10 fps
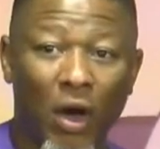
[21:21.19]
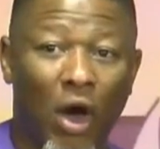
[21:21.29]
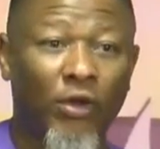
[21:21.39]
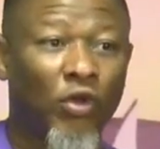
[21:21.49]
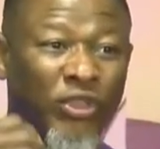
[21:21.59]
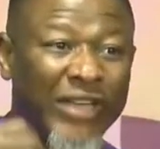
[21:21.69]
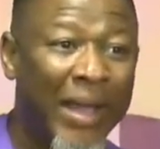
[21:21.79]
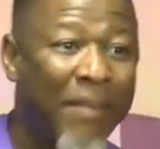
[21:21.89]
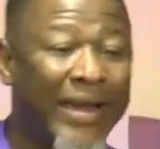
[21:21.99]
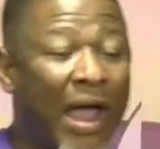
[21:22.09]
Or to see
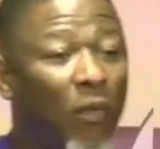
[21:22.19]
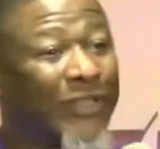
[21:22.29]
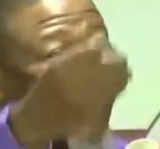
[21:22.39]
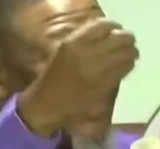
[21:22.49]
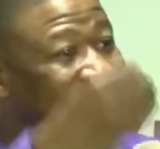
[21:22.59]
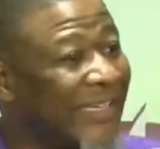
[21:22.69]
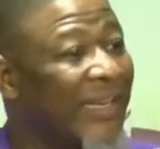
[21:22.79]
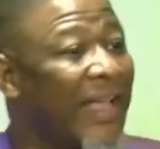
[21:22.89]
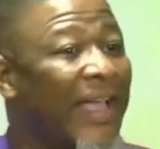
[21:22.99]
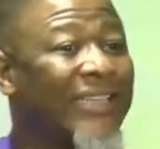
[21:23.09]
a man that was eating?